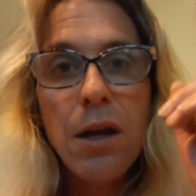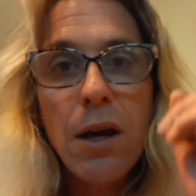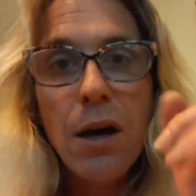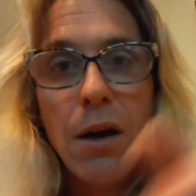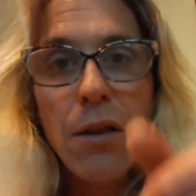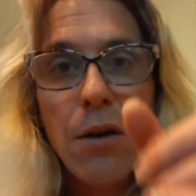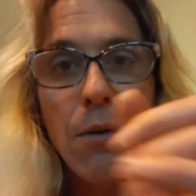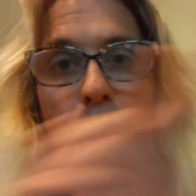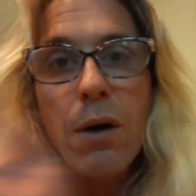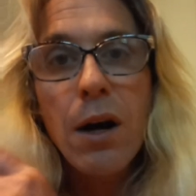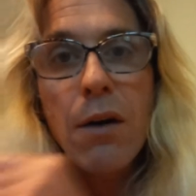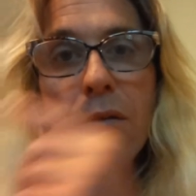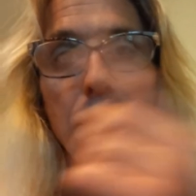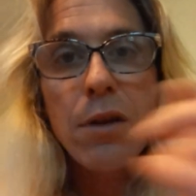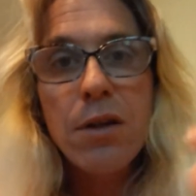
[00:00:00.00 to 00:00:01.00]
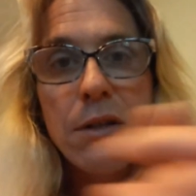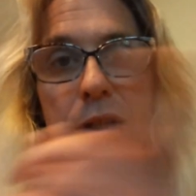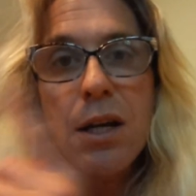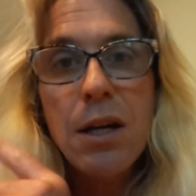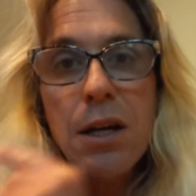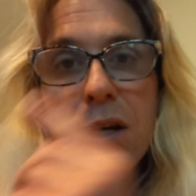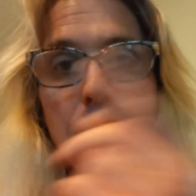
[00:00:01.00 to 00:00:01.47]
other, whatever they're
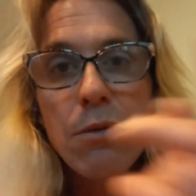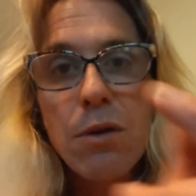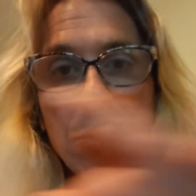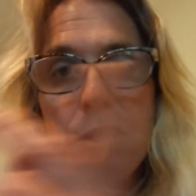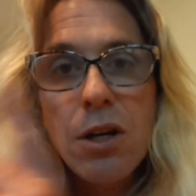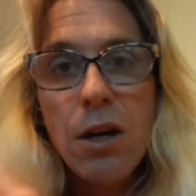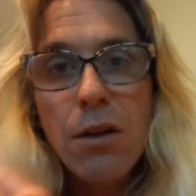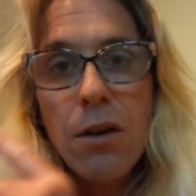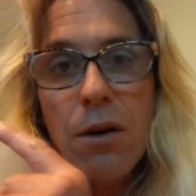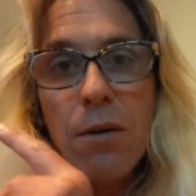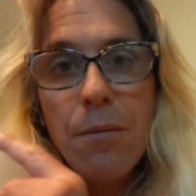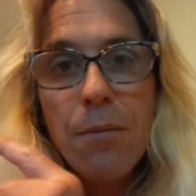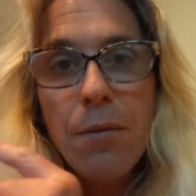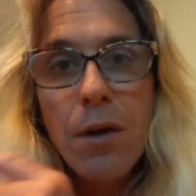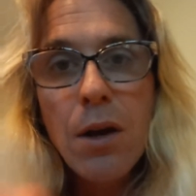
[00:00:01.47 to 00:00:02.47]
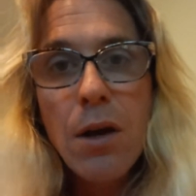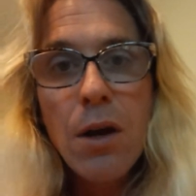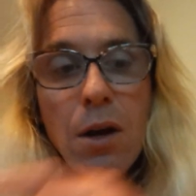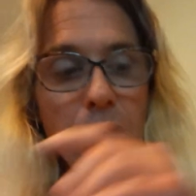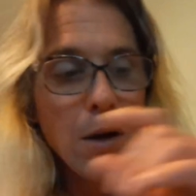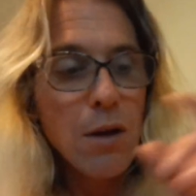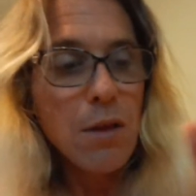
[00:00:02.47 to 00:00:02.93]
sending to each other.
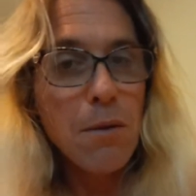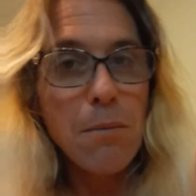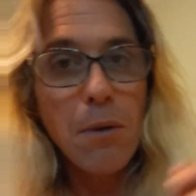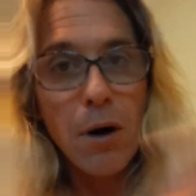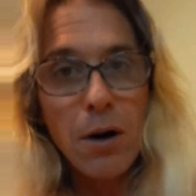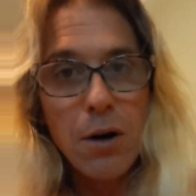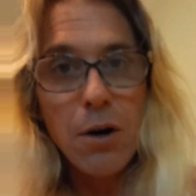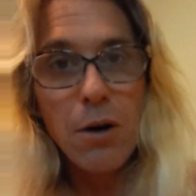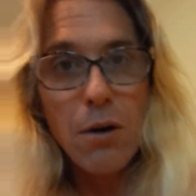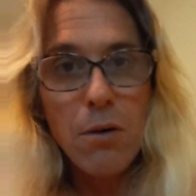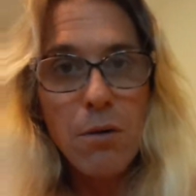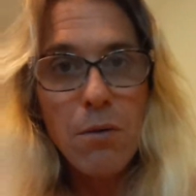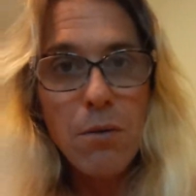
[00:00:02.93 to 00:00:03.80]
The Marco,